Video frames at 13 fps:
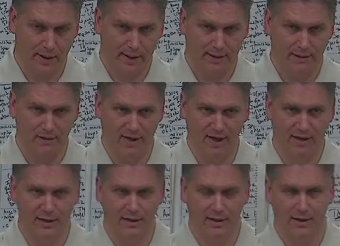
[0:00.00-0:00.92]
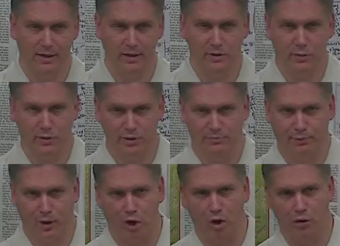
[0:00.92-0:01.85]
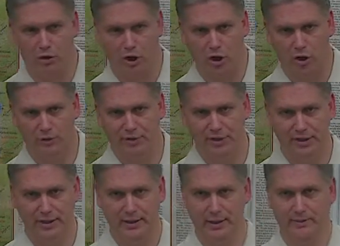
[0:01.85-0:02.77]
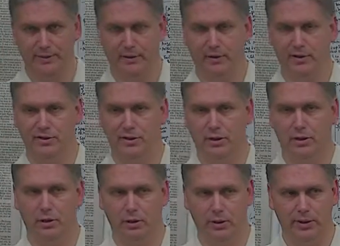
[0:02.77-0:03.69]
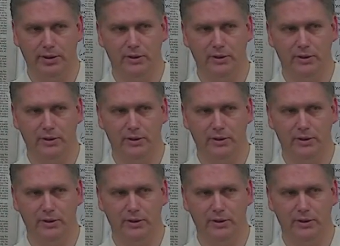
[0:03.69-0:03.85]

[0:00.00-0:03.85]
that when Paul called the appearance Lord,